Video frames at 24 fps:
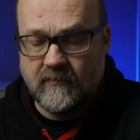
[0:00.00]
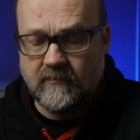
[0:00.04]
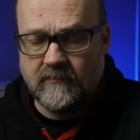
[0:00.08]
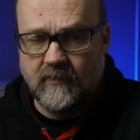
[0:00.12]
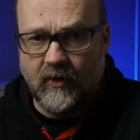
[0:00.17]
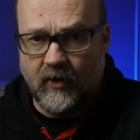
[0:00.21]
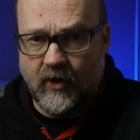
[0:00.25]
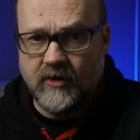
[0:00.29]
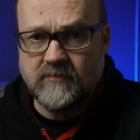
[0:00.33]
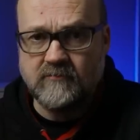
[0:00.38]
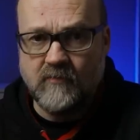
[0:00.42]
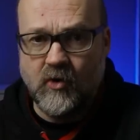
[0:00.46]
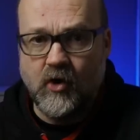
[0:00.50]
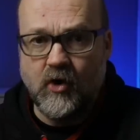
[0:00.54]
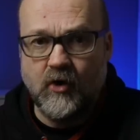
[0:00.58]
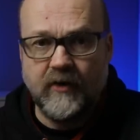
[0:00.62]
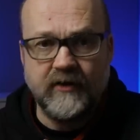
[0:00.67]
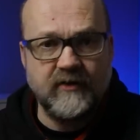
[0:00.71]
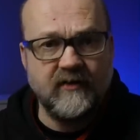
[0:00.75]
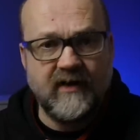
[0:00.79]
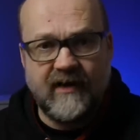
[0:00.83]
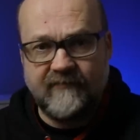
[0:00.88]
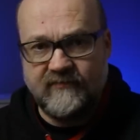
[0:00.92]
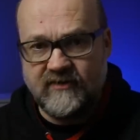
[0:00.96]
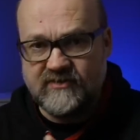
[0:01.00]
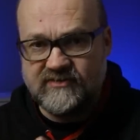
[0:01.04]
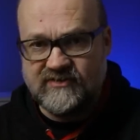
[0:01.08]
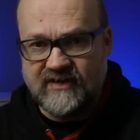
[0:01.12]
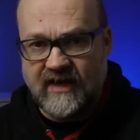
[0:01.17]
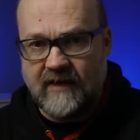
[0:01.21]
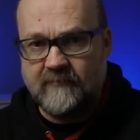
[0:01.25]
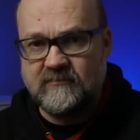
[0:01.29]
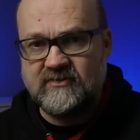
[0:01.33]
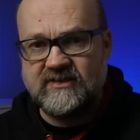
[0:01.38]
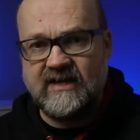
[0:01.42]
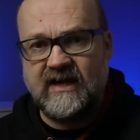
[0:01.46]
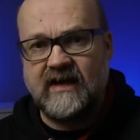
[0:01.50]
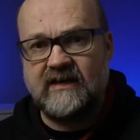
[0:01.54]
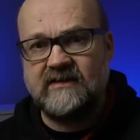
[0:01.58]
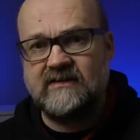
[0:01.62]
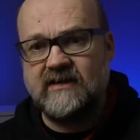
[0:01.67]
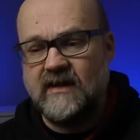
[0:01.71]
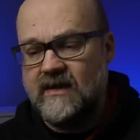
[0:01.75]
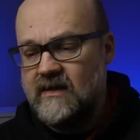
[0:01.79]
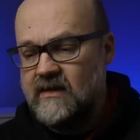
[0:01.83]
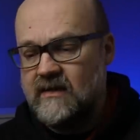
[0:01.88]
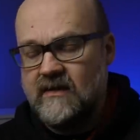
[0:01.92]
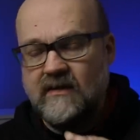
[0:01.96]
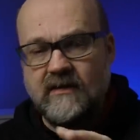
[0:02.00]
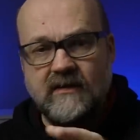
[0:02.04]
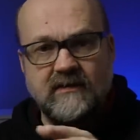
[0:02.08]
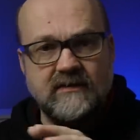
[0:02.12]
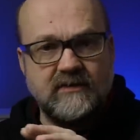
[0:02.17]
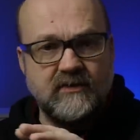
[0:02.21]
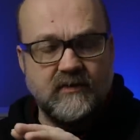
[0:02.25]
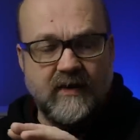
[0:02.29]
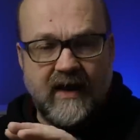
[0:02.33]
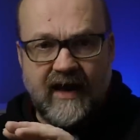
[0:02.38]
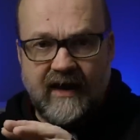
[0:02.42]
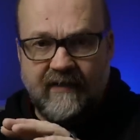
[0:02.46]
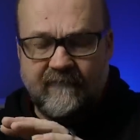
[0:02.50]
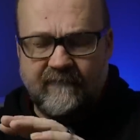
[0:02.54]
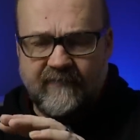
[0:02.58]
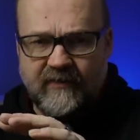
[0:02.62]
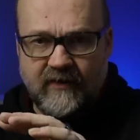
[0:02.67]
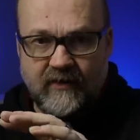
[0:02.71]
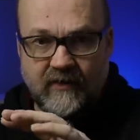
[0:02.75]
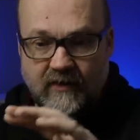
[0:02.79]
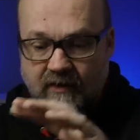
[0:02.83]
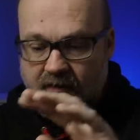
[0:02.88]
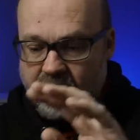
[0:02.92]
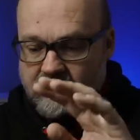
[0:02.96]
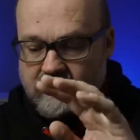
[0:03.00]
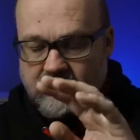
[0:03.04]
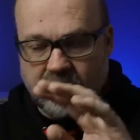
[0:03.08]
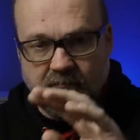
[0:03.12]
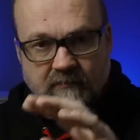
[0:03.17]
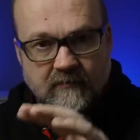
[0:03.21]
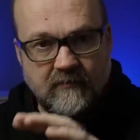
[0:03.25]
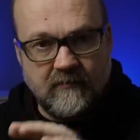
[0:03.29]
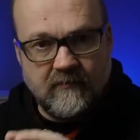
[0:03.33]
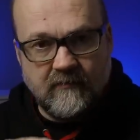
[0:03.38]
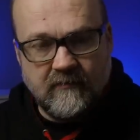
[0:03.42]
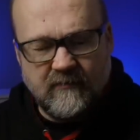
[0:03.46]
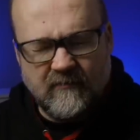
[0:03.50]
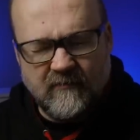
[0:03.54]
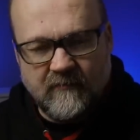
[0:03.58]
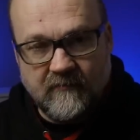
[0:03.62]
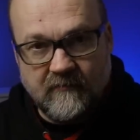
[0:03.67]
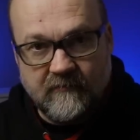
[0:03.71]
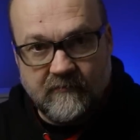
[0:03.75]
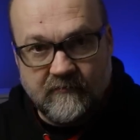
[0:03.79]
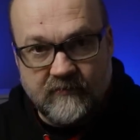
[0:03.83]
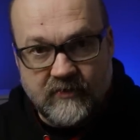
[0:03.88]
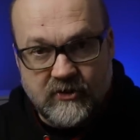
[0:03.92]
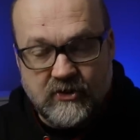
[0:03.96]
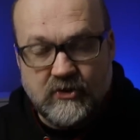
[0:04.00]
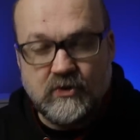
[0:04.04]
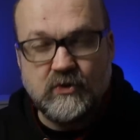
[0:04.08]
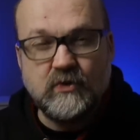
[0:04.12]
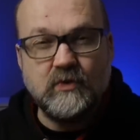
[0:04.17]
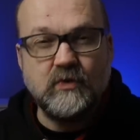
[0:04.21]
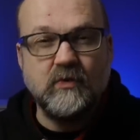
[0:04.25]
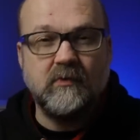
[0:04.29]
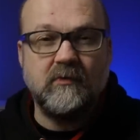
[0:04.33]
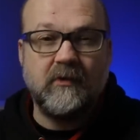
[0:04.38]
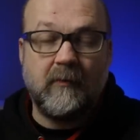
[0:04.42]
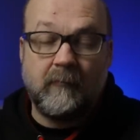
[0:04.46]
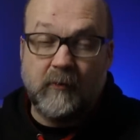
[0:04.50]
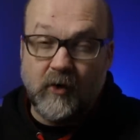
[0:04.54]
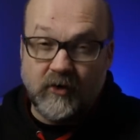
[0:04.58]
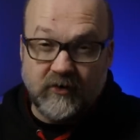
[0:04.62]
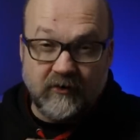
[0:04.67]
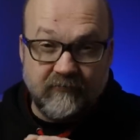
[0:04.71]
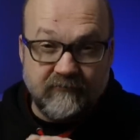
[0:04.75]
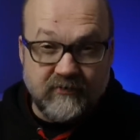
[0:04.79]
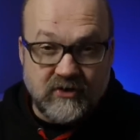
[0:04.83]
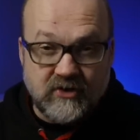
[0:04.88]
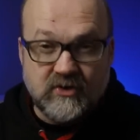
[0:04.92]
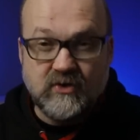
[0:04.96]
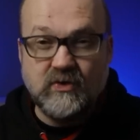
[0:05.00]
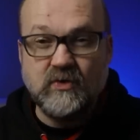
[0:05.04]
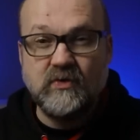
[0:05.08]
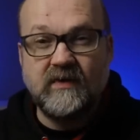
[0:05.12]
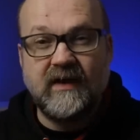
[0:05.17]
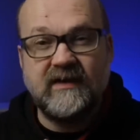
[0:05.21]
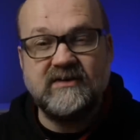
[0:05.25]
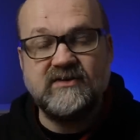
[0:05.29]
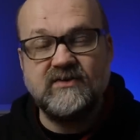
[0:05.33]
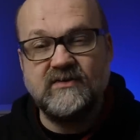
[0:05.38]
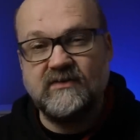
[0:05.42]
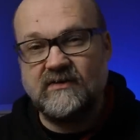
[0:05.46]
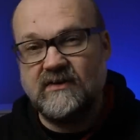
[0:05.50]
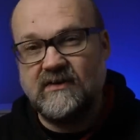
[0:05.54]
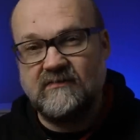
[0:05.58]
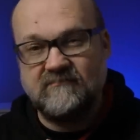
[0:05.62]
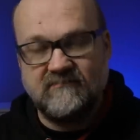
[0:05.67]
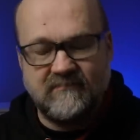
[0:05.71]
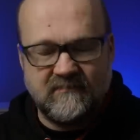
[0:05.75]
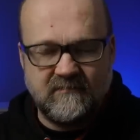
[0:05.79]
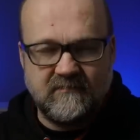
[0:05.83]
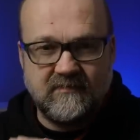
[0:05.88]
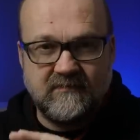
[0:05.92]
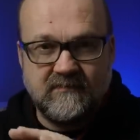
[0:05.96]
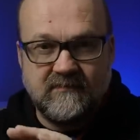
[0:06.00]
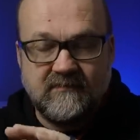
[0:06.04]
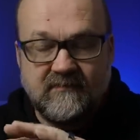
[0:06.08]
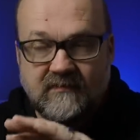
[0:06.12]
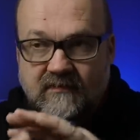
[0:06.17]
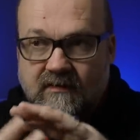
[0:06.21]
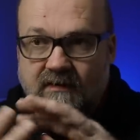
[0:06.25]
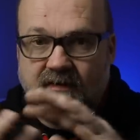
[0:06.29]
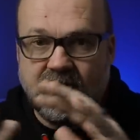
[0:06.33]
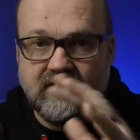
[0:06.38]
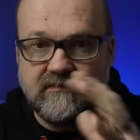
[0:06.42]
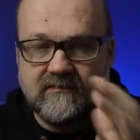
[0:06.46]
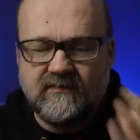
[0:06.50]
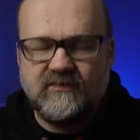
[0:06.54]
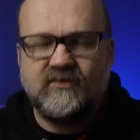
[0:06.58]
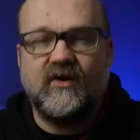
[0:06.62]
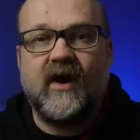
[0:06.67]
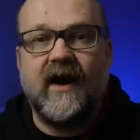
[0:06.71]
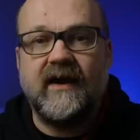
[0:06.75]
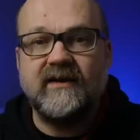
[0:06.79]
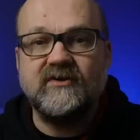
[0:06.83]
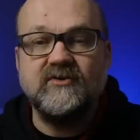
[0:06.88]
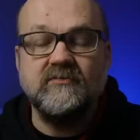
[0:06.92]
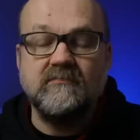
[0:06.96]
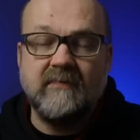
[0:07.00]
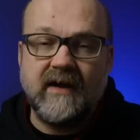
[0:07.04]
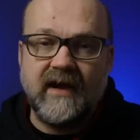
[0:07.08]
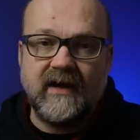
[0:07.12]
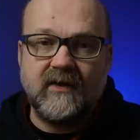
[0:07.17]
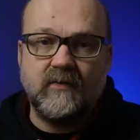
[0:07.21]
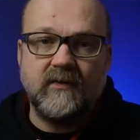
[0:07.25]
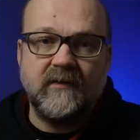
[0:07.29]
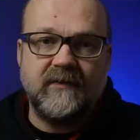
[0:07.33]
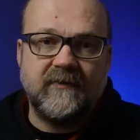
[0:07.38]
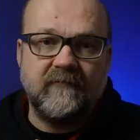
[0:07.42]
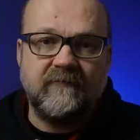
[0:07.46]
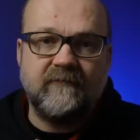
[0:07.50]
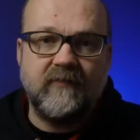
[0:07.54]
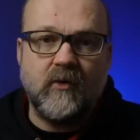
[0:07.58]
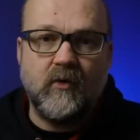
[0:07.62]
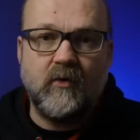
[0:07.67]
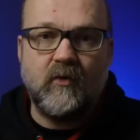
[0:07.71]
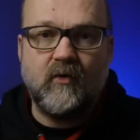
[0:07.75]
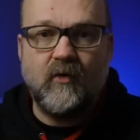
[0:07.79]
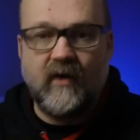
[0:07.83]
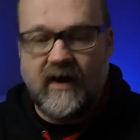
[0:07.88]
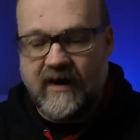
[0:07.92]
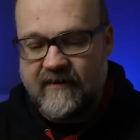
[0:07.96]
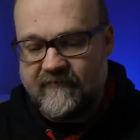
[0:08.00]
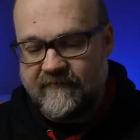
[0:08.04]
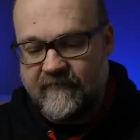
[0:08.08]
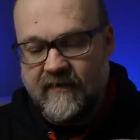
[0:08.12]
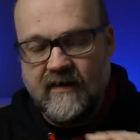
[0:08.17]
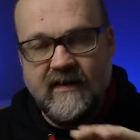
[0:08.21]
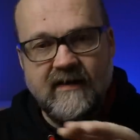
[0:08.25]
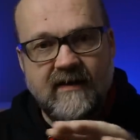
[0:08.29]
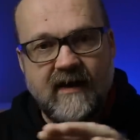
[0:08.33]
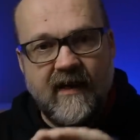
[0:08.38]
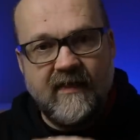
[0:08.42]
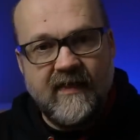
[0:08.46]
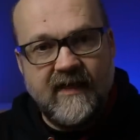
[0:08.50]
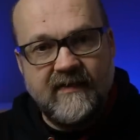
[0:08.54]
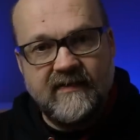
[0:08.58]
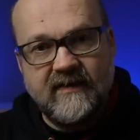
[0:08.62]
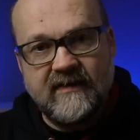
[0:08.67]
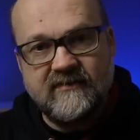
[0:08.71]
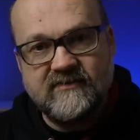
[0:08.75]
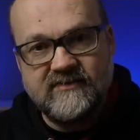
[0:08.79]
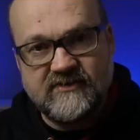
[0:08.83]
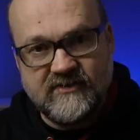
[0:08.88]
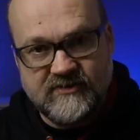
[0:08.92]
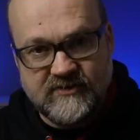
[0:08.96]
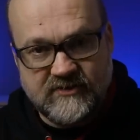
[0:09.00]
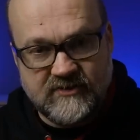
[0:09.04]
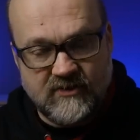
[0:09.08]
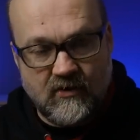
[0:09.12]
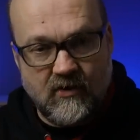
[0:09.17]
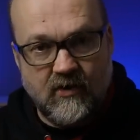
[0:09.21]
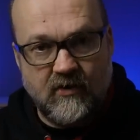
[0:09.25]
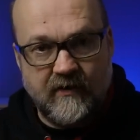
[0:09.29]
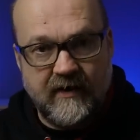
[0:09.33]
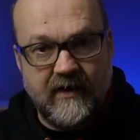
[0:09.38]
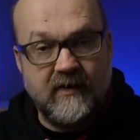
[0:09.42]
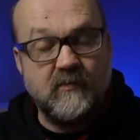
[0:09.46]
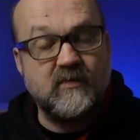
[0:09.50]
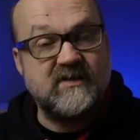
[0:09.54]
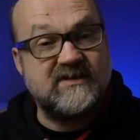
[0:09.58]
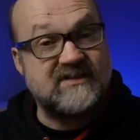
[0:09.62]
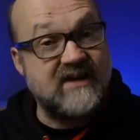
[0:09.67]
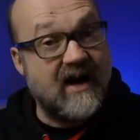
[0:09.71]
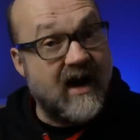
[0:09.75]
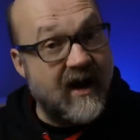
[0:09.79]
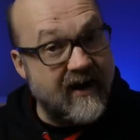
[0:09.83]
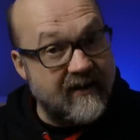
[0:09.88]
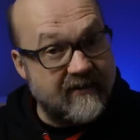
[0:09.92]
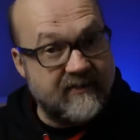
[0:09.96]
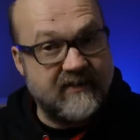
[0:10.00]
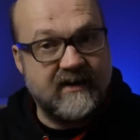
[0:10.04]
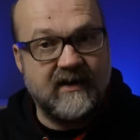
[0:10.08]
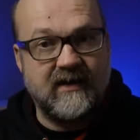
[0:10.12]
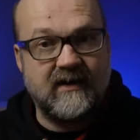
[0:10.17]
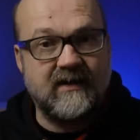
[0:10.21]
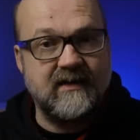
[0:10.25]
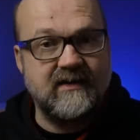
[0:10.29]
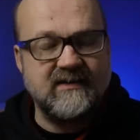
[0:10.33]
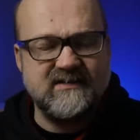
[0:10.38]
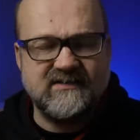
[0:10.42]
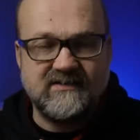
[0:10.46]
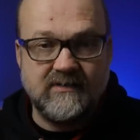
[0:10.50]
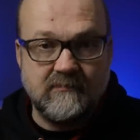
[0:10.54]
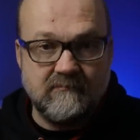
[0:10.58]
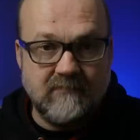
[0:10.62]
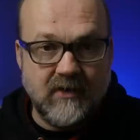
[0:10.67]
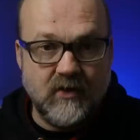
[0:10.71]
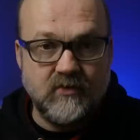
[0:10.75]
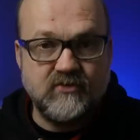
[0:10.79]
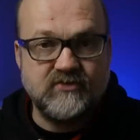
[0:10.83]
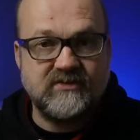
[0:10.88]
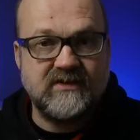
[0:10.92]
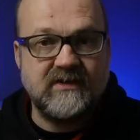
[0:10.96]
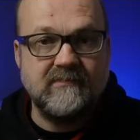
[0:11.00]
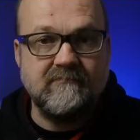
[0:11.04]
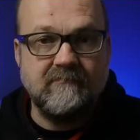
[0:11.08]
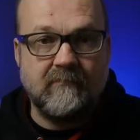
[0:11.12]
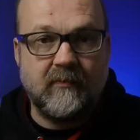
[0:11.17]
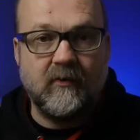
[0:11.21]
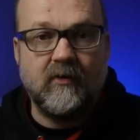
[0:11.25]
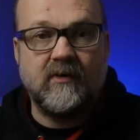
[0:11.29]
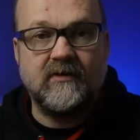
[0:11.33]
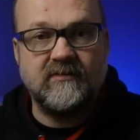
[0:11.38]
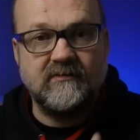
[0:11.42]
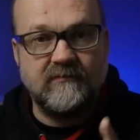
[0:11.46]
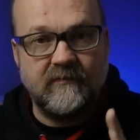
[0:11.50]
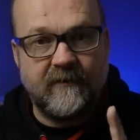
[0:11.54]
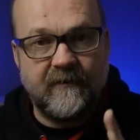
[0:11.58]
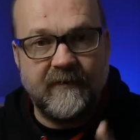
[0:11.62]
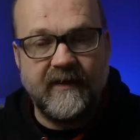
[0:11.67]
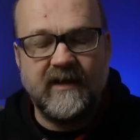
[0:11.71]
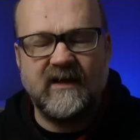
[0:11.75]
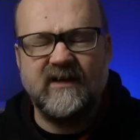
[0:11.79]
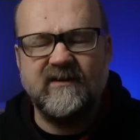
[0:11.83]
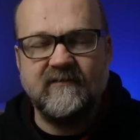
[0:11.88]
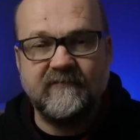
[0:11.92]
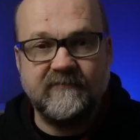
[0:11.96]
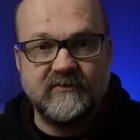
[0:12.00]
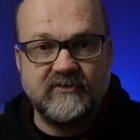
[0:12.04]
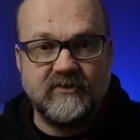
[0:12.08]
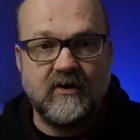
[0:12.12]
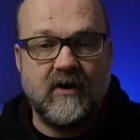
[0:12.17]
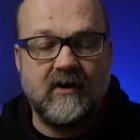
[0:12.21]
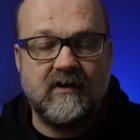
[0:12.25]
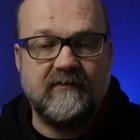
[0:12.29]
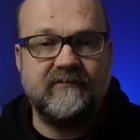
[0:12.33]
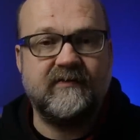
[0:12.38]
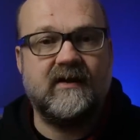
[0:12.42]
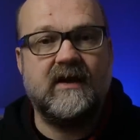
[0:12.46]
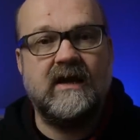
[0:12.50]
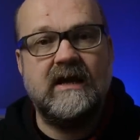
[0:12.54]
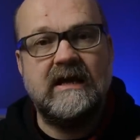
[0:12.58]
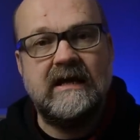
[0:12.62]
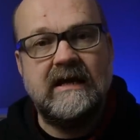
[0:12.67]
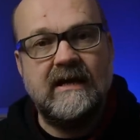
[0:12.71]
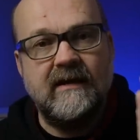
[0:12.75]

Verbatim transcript: a lot more. You have the subject, you have the view, your point of view that you're uh, trying to make with the photograph. And then there is a story, which I think is the most important thing in photography.